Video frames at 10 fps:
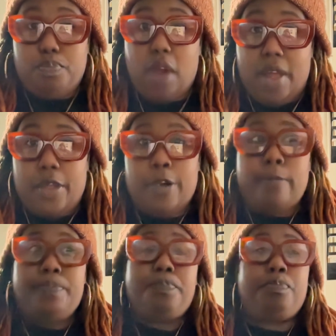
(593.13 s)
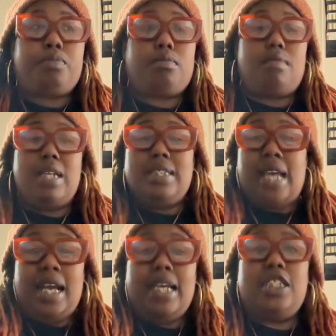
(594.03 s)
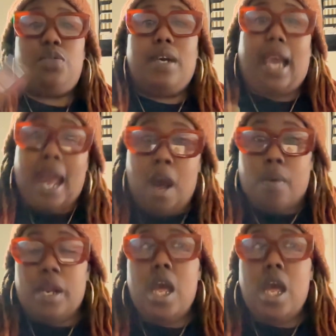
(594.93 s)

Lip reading: rather, take into account